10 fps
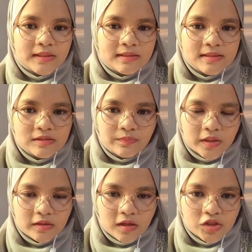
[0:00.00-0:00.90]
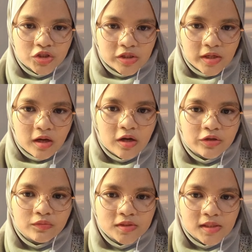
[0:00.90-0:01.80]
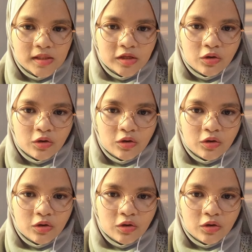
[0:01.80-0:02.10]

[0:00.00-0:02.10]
These medications are usually